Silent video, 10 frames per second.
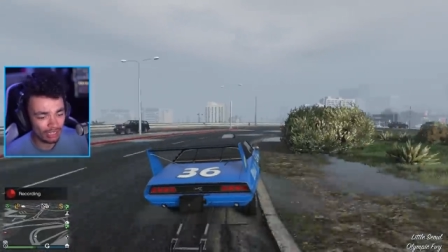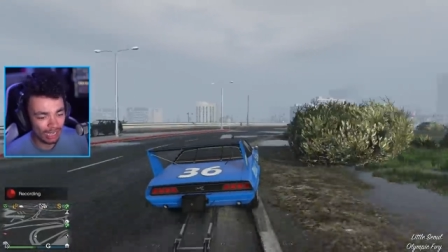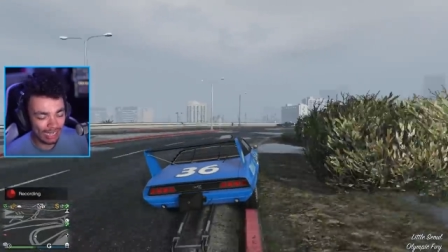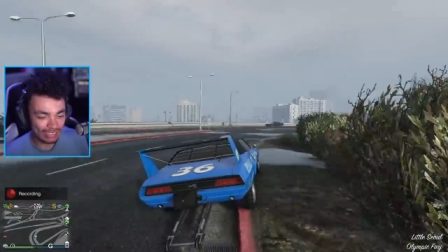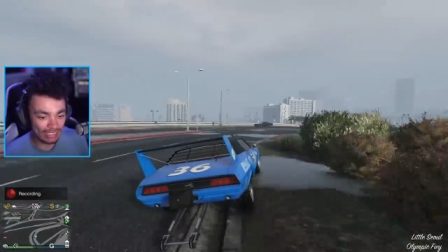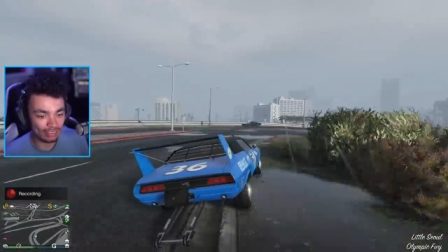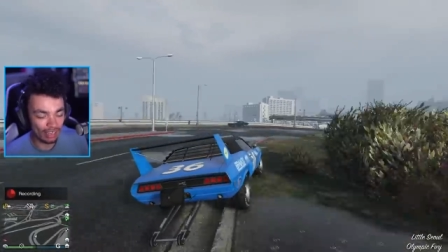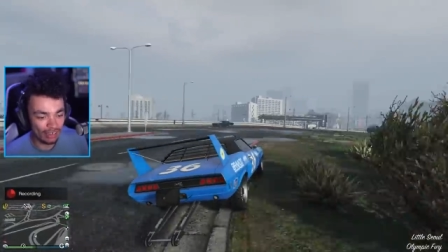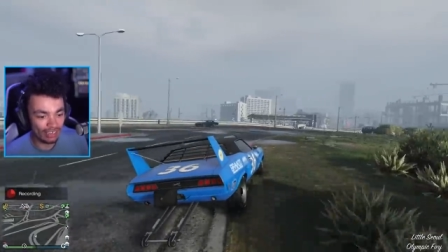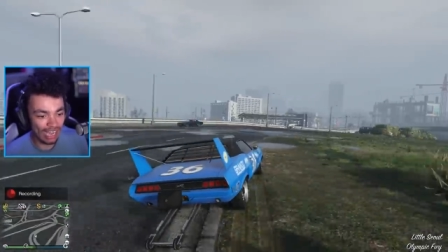I guess in,
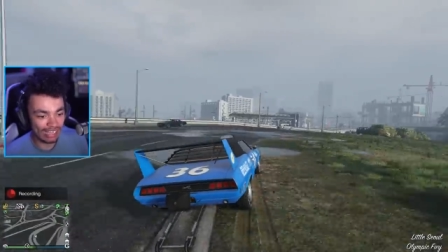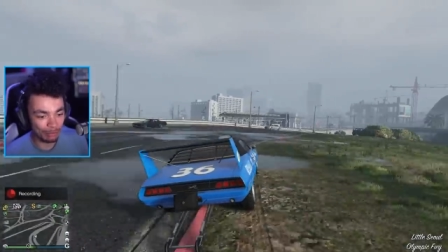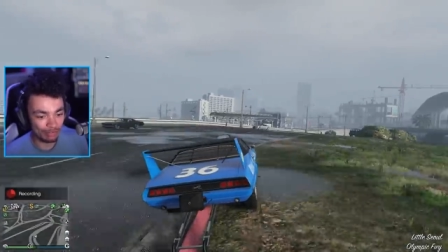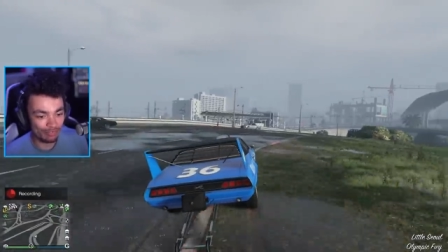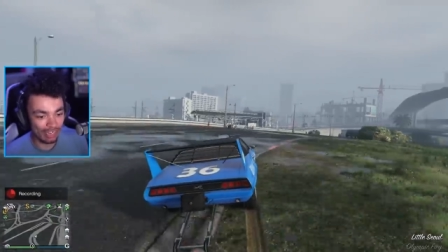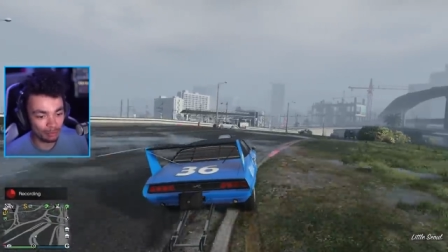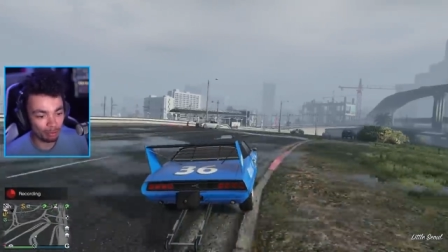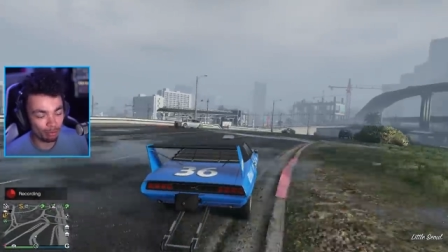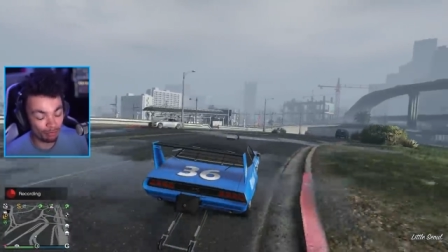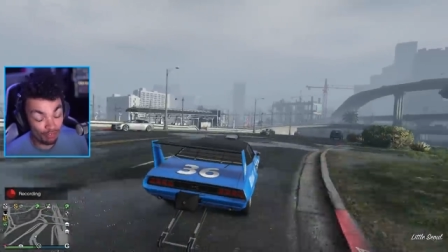at night they would reflect,
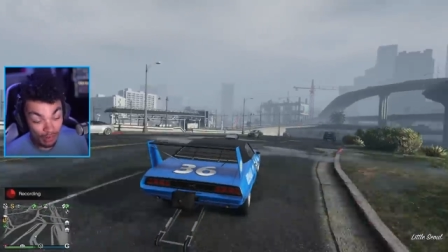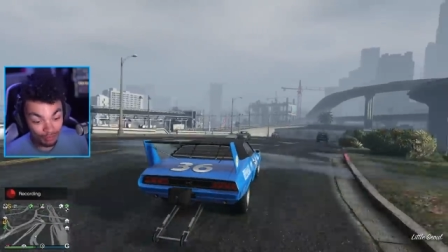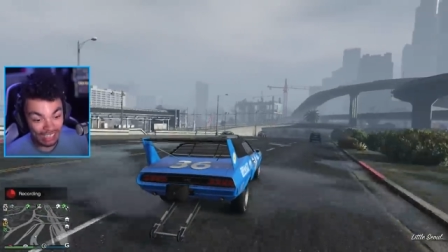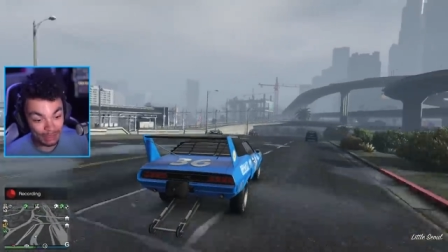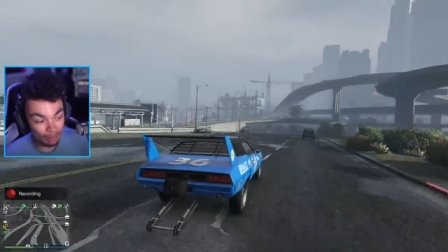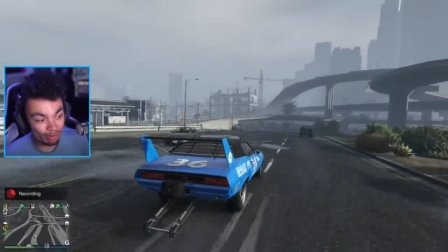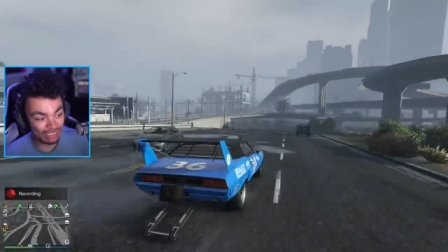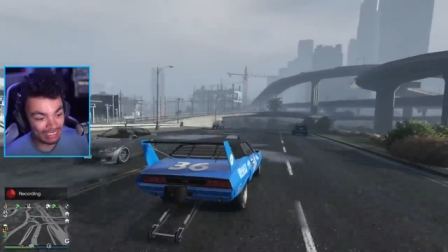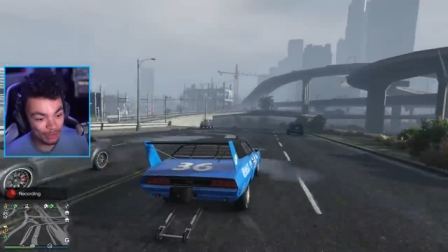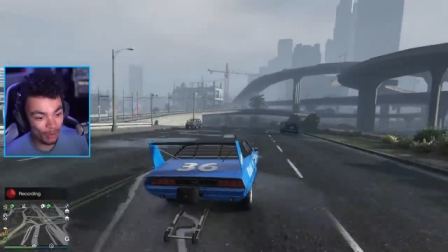reflect
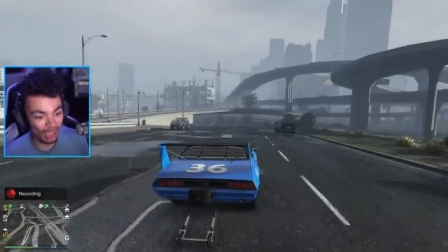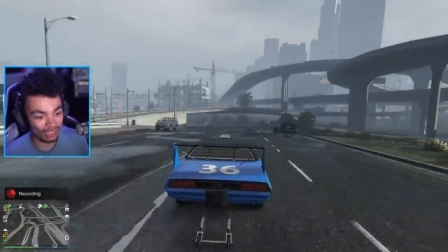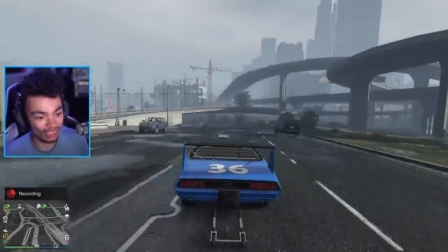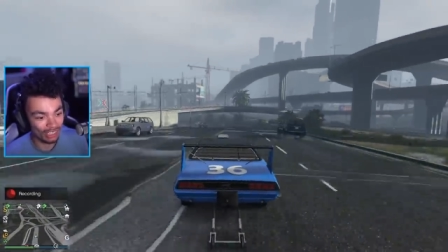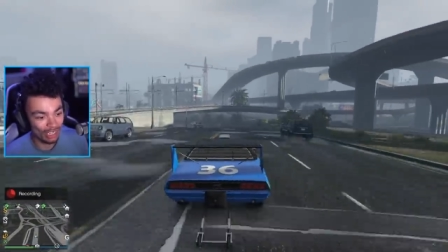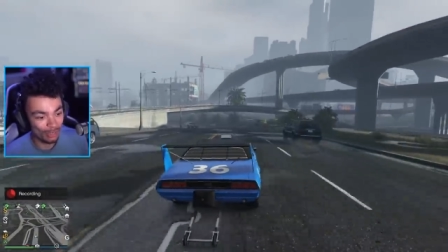pretty well.